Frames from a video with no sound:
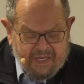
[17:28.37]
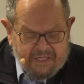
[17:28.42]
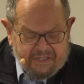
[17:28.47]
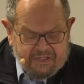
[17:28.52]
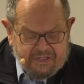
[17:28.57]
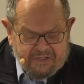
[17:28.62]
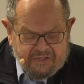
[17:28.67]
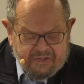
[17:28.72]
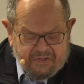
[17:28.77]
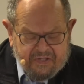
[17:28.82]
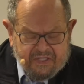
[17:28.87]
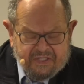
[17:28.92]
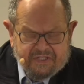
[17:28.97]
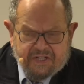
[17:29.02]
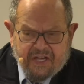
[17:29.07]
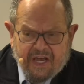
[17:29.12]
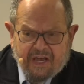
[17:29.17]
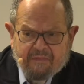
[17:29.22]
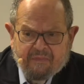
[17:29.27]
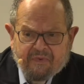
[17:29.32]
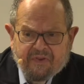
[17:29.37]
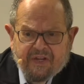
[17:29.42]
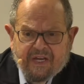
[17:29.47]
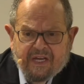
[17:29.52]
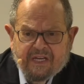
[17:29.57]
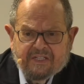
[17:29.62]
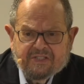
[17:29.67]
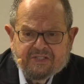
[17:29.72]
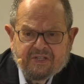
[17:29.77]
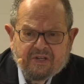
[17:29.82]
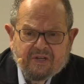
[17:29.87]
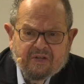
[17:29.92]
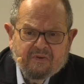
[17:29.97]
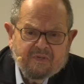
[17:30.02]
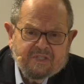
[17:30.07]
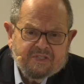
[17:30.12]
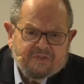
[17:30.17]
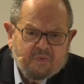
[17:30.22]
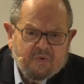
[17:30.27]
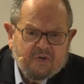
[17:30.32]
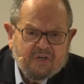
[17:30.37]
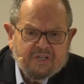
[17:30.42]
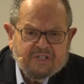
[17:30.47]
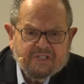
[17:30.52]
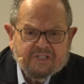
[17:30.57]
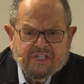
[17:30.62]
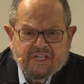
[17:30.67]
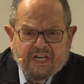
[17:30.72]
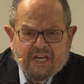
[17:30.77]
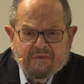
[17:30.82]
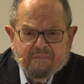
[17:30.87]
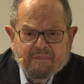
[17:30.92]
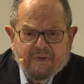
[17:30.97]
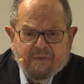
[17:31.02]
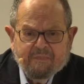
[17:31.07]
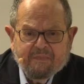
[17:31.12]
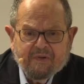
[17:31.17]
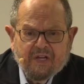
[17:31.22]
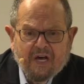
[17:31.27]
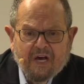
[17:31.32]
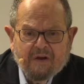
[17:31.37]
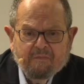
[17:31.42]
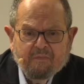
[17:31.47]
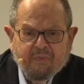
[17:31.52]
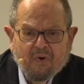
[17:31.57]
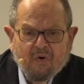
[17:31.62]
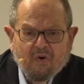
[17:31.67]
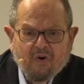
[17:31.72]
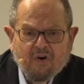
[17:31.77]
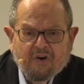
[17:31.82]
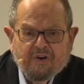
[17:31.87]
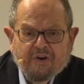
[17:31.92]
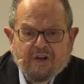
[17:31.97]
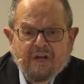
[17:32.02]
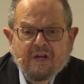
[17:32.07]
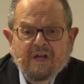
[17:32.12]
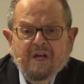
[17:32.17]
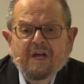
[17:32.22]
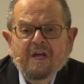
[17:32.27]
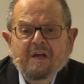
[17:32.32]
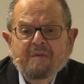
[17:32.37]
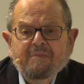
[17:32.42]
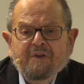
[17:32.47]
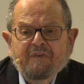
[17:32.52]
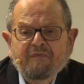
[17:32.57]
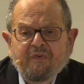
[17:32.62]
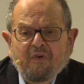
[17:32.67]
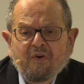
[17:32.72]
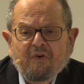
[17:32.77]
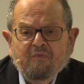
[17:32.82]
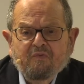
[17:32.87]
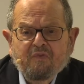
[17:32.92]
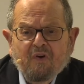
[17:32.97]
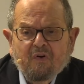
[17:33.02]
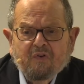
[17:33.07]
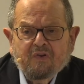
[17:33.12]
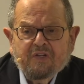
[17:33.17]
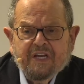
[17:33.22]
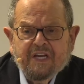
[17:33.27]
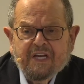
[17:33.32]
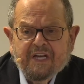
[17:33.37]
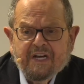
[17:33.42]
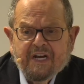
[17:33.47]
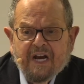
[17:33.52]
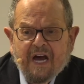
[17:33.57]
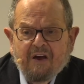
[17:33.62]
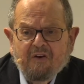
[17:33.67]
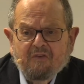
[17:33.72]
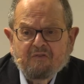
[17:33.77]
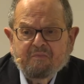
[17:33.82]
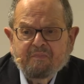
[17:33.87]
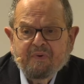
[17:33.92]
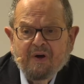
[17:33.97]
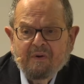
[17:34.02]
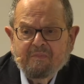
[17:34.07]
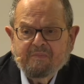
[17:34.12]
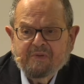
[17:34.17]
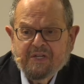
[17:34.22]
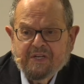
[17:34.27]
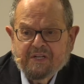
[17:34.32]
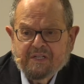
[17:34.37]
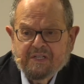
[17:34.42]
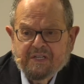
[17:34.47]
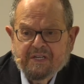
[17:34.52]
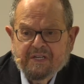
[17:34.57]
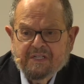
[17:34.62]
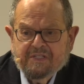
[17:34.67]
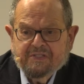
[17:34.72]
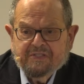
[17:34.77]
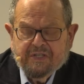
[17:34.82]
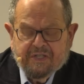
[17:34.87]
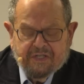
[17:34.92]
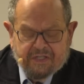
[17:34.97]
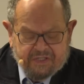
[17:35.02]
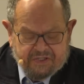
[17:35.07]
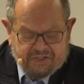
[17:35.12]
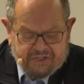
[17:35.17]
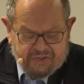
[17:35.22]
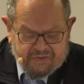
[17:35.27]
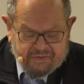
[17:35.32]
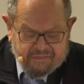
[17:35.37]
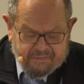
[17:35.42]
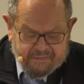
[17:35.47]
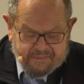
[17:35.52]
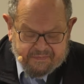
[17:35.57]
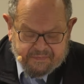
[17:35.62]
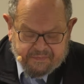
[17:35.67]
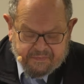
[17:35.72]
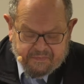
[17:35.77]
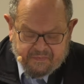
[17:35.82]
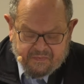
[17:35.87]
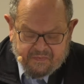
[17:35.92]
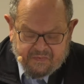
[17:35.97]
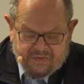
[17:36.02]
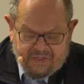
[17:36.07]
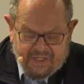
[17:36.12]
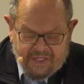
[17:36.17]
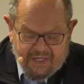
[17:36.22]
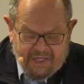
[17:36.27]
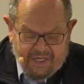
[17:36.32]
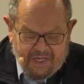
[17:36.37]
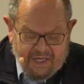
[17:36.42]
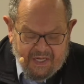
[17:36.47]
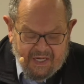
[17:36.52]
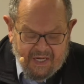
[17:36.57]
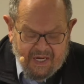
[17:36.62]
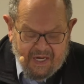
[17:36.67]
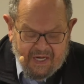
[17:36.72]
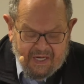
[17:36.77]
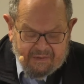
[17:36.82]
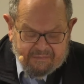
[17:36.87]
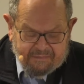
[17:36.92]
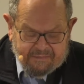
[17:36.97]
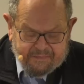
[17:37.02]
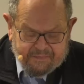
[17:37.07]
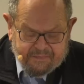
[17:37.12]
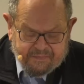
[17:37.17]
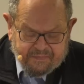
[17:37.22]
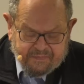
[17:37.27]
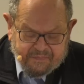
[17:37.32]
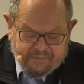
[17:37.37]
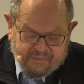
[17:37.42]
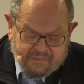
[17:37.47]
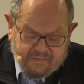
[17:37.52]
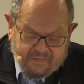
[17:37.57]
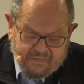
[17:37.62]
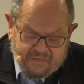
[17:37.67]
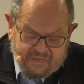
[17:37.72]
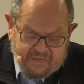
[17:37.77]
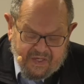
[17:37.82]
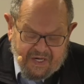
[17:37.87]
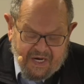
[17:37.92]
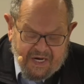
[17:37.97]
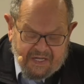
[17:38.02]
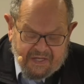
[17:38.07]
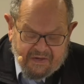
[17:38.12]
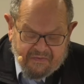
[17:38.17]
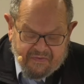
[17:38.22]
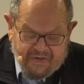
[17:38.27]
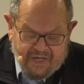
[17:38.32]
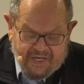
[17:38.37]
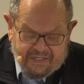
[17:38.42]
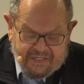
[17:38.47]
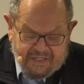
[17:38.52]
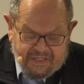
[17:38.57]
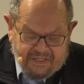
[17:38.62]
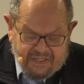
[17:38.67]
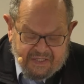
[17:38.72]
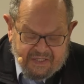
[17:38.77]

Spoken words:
to do the same thing. So there was work to get people on board before rolling it out publicly as an issue. In any event,